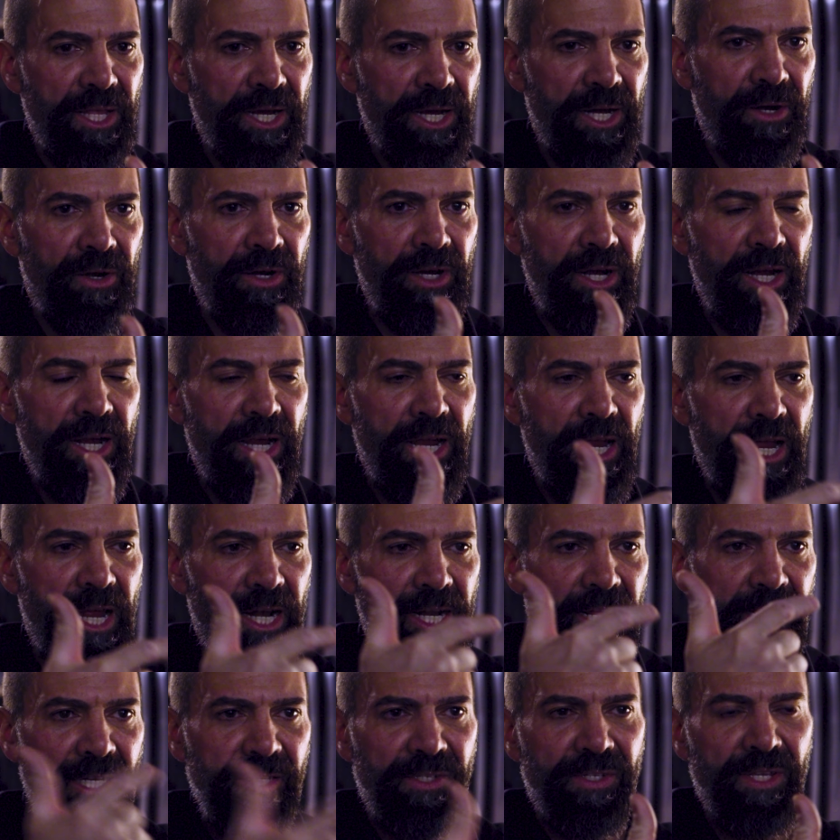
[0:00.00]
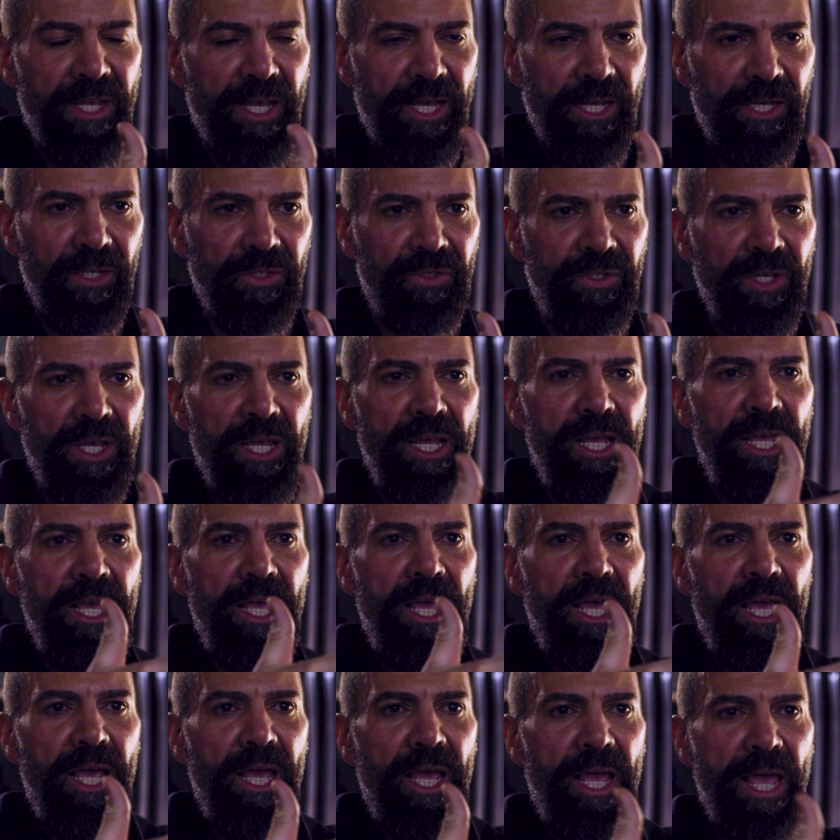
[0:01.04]
there, and he says,
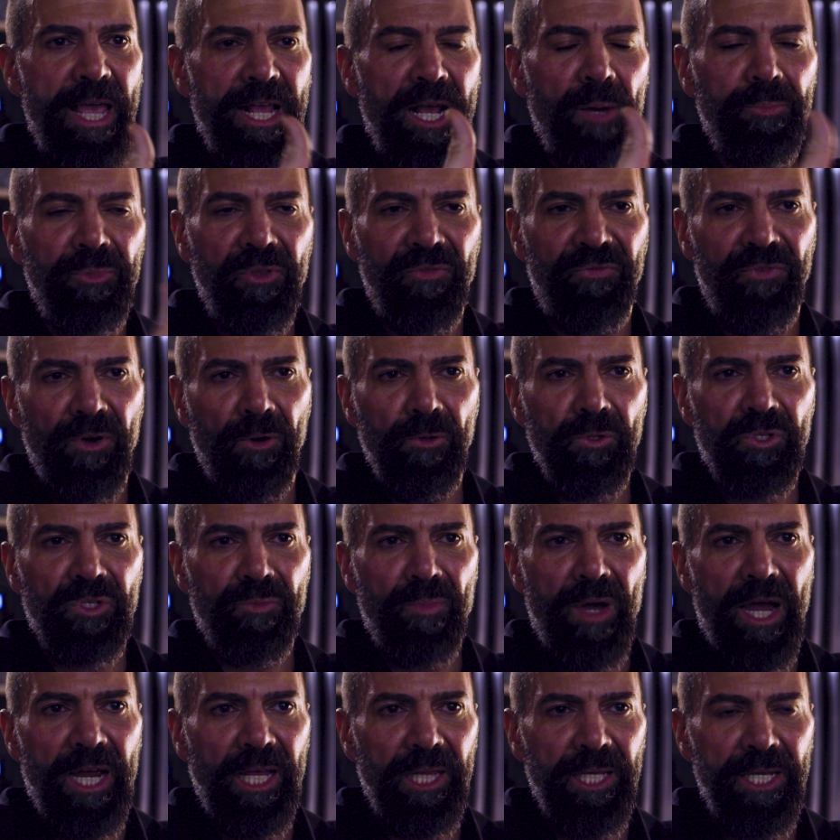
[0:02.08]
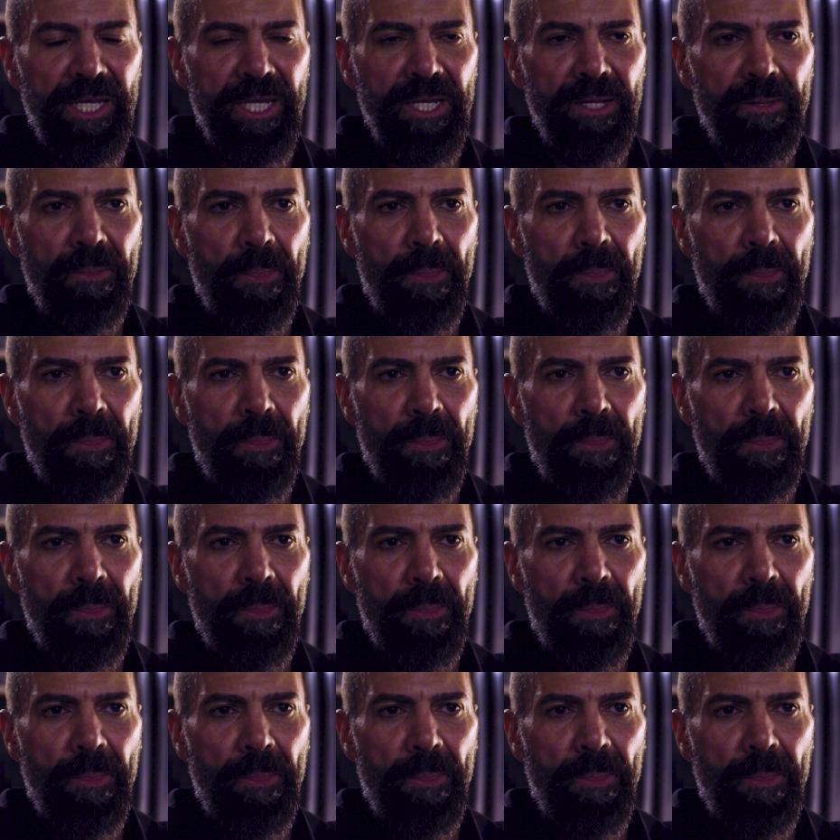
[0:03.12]
"Hang up the phone, Smiley."